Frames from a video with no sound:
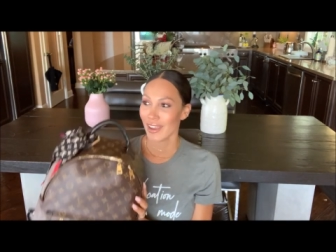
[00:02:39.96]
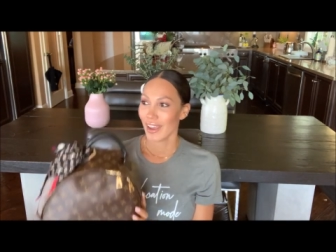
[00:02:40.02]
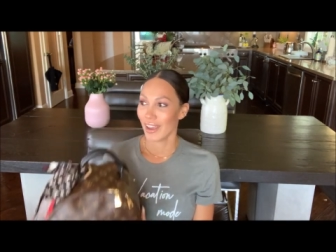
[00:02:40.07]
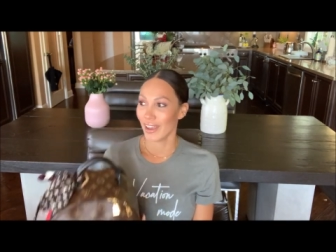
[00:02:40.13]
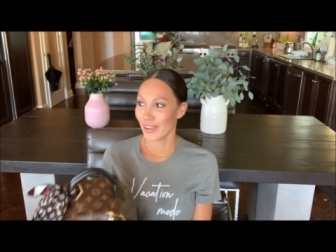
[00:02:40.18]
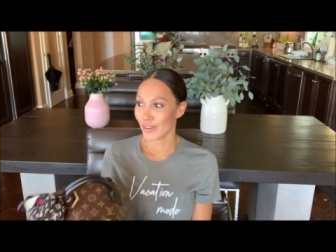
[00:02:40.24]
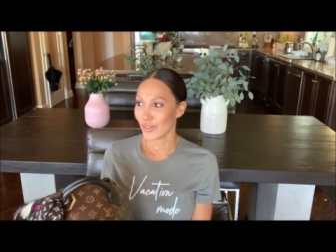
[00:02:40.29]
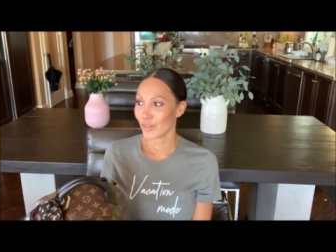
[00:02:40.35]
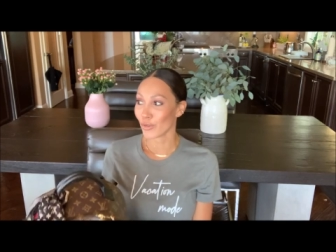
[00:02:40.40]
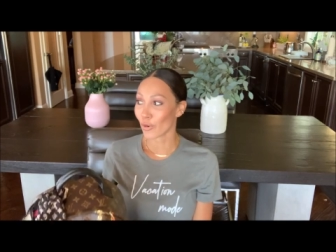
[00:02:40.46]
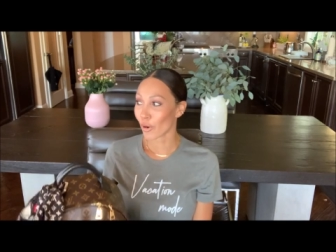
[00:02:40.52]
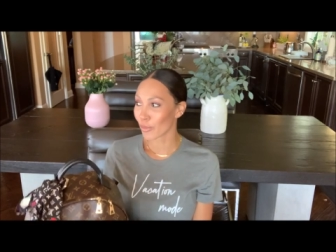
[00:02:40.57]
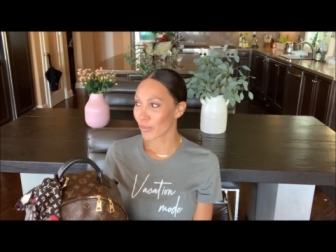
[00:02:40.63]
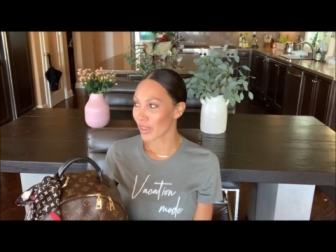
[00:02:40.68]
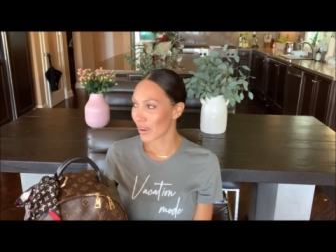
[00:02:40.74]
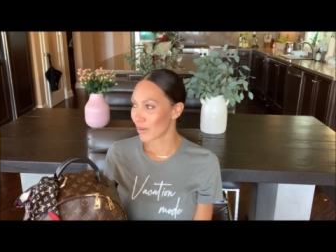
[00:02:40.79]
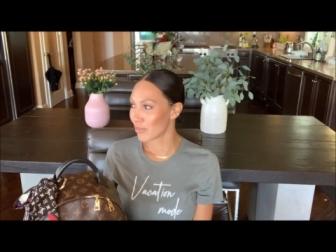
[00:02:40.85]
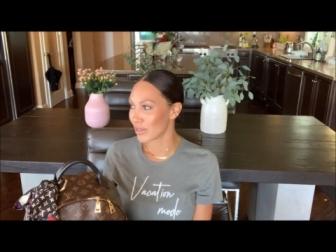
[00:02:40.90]
And
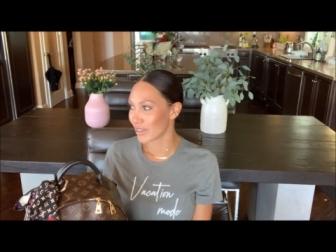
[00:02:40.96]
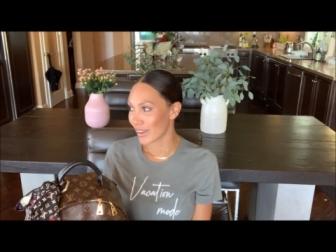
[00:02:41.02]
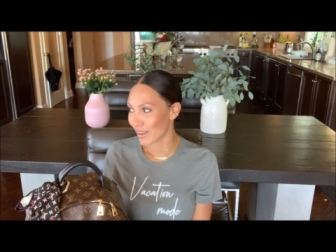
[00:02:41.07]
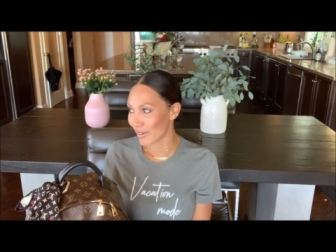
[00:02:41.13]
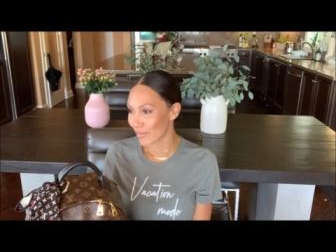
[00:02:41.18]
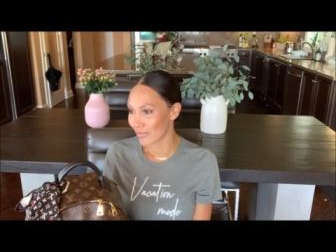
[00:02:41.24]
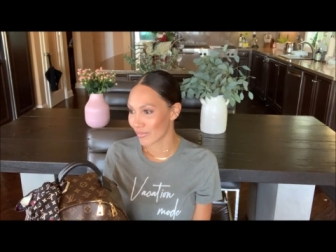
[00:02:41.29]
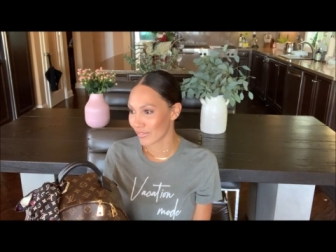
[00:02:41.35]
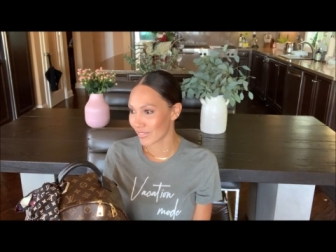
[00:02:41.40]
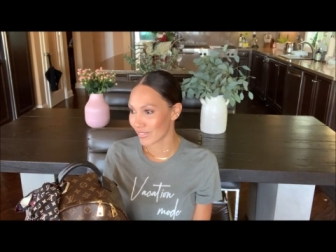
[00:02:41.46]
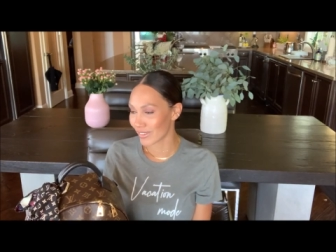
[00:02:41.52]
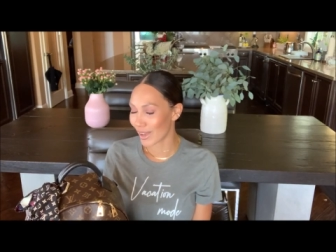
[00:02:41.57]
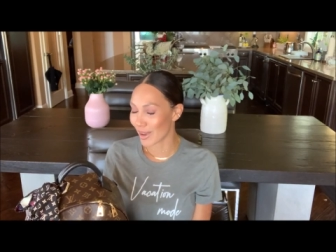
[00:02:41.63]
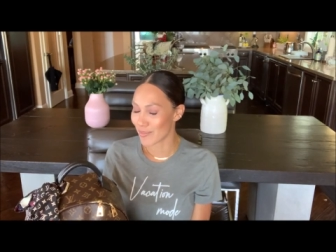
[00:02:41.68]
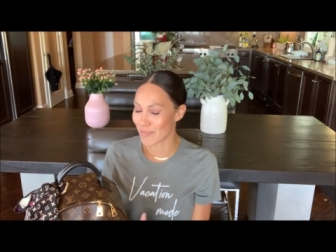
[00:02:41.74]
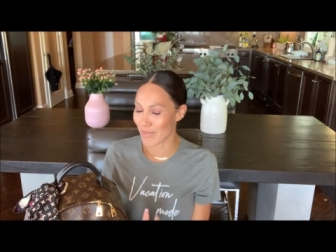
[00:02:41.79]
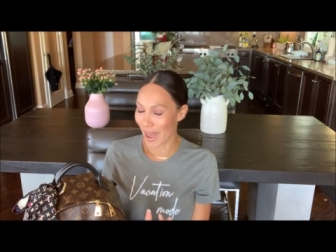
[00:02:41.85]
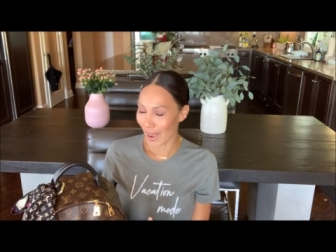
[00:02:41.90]
normally I'd be kind of
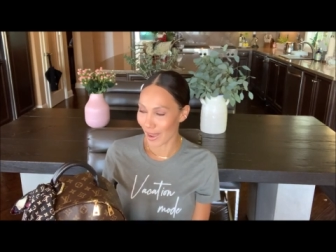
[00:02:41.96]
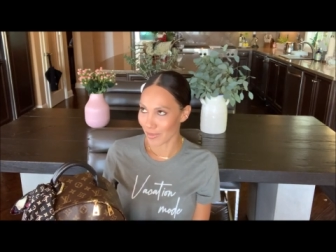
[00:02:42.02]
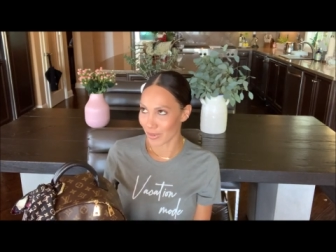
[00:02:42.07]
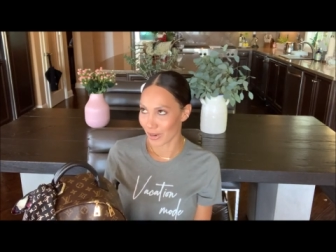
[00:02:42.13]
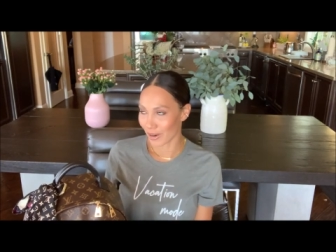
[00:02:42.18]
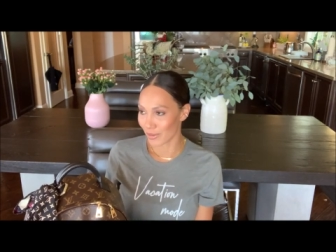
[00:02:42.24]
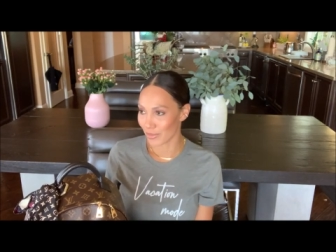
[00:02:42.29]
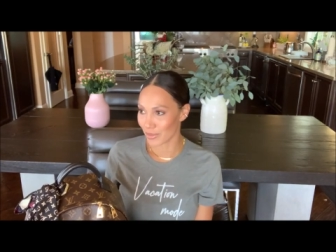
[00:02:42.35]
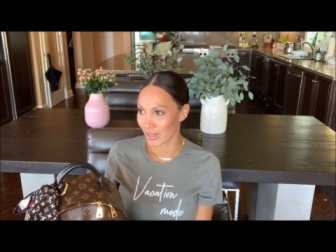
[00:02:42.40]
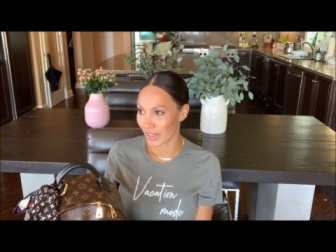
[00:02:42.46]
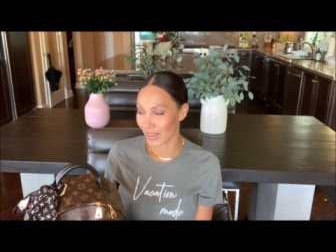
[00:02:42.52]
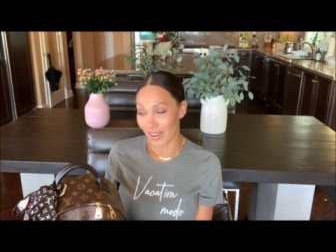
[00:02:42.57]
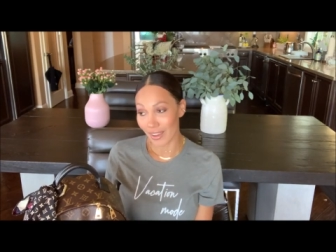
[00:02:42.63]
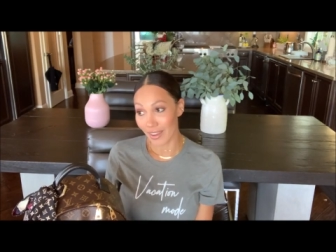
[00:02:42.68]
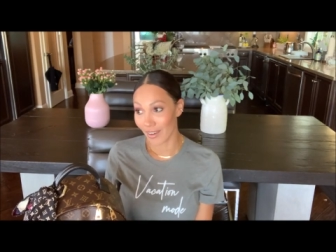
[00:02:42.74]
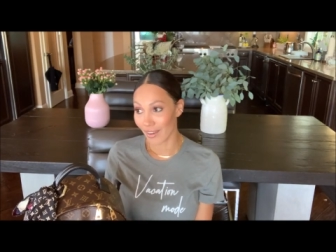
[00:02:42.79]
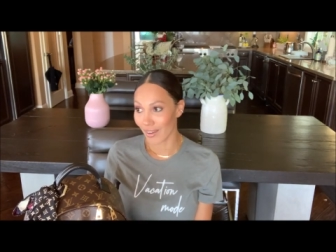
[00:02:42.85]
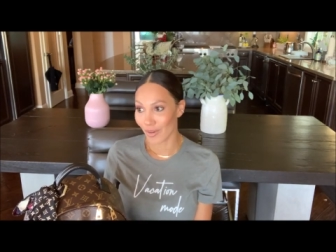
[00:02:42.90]
not mad, but I would be like,
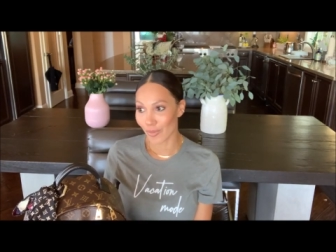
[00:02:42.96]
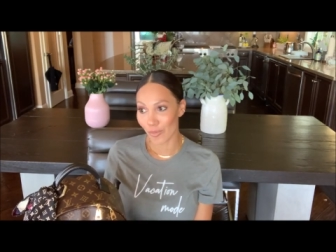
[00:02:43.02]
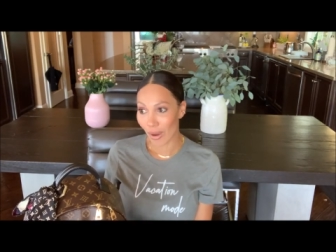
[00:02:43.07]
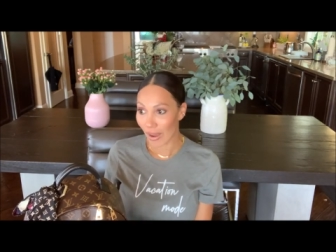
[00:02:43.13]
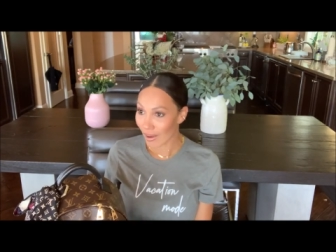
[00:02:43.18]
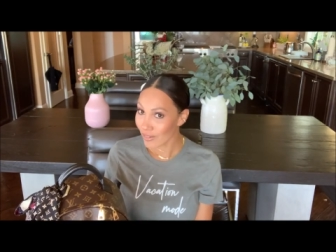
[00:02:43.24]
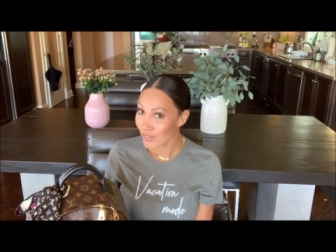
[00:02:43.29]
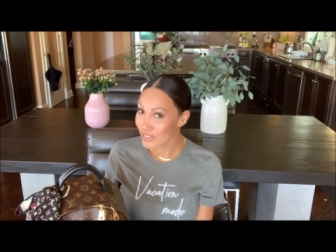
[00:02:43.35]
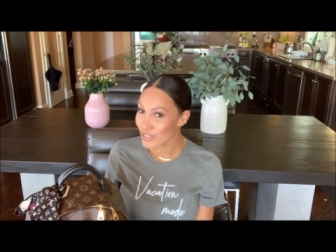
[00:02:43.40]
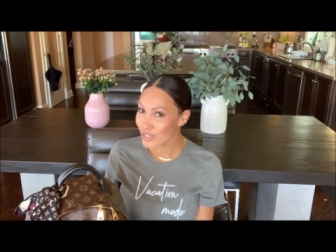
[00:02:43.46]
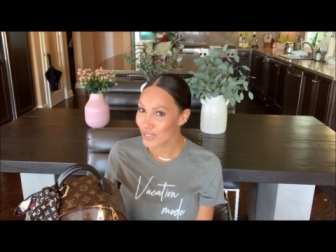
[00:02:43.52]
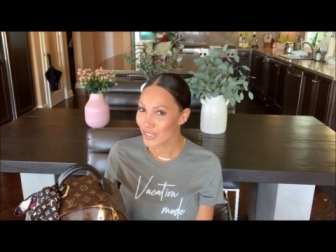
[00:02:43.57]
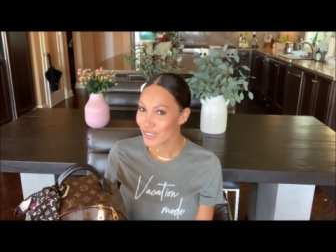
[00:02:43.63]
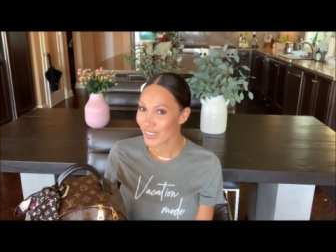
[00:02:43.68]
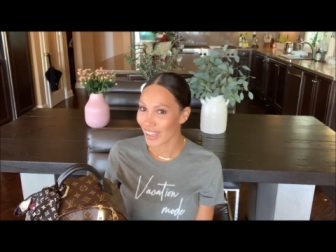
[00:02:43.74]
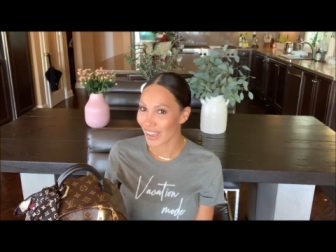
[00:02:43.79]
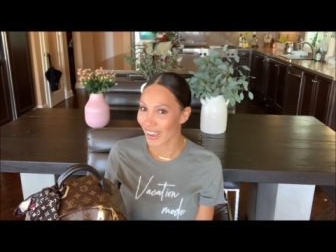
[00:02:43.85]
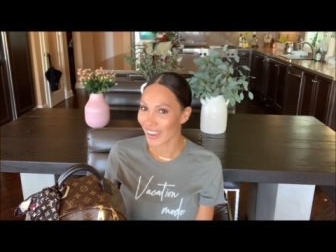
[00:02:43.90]
why would you
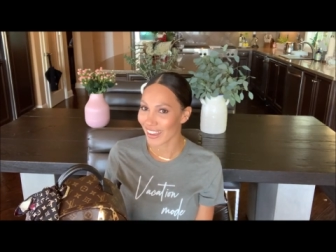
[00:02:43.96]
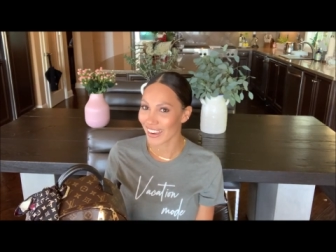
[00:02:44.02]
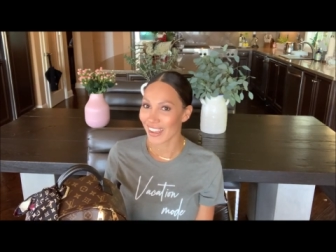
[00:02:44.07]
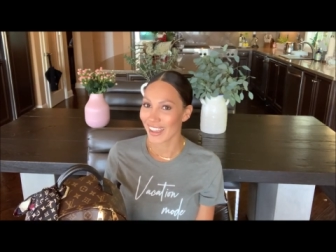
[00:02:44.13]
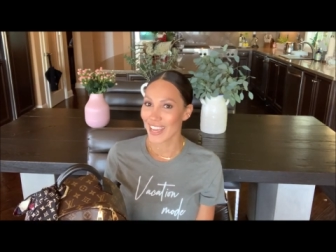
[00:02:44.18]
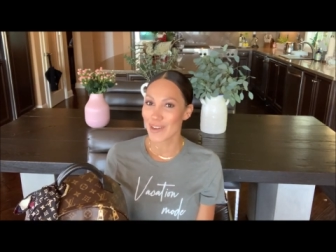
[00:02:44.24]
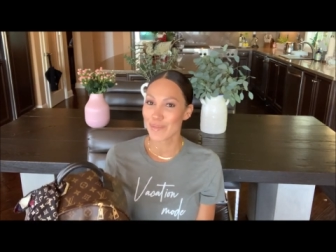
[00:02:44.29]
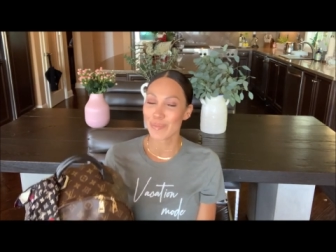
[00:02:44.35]
do that?